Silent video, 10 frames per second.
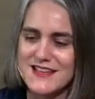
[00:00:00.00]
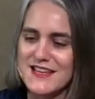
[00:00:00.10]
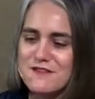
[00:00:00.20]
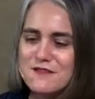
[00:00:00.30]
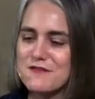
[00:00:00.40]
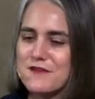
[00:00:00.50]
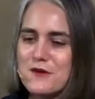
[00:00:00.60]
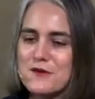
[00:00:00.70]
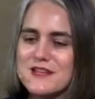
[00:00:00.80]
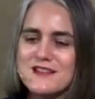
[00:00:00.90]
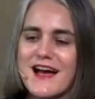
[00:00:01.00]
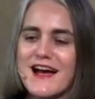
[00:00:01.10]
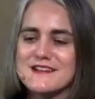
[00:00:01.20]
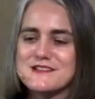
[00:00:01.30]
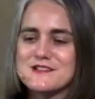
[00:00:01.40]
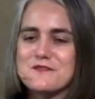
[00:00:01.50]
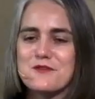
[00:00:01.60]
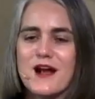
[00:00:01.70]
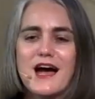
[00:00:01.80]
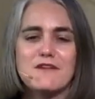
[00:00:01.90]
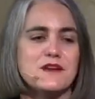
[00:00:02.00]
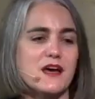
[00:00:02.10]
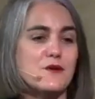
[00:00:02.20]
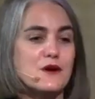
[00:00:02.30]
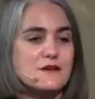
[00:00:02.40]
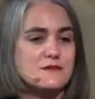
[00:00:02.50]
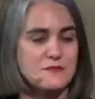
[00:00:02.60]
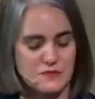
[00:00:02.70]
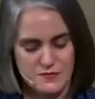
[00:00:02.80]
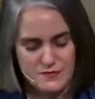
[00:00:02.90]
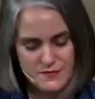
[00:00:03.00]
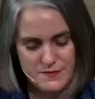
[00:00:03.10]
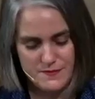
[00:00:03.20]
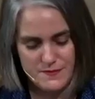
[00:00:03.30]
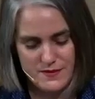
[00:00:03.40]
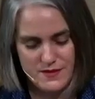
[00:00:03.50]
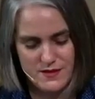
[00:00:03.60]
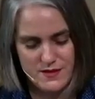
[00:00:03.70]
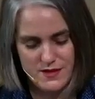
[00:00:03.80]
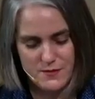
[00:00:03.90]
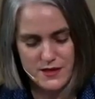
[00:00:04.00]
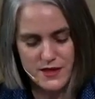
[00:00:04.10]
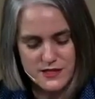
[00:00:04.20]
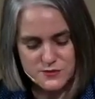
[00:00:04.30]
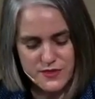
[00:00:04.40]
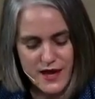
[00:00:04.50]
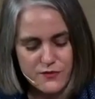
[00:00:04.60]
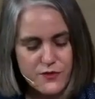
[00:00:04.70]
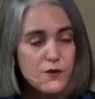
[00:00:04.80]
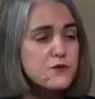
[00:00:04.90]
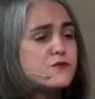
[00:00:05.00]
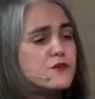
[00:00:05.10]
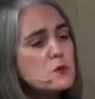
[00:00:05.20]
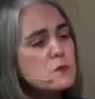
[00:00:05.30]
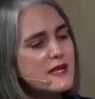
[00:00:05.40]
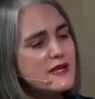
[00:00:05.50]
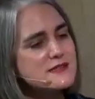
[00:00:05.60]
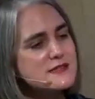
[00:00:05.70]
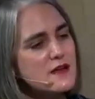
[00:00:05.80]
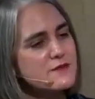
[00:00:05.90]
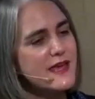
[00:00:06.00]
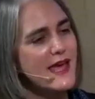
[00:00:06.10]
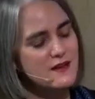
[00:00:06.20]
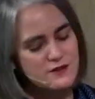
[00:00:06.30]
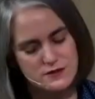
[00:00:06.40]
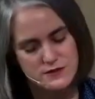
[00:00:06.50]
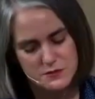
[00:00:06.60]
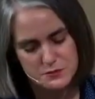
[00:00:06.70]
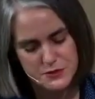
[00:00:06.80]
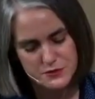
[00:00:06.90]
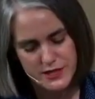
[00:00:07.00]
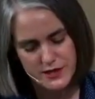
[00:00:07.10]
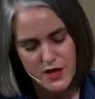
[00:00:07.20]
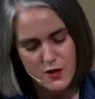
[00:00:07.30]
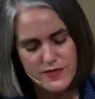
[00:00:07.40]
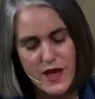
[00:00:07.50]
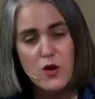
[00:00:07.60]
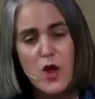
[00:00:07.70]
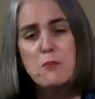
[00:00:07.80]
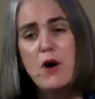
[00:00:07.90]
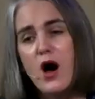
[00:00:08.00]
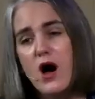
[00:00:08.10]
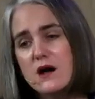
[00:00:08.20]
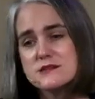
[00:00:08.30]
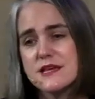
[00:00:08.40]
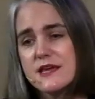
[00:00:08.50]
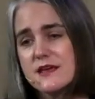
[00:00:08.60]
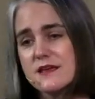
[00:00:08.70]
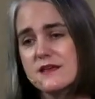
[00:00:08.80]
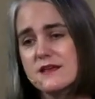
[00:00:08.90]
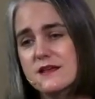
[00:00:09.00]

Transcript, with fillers: even if it only lasts for half an hour. Because without those few minutes of candlelit beauty, without pausing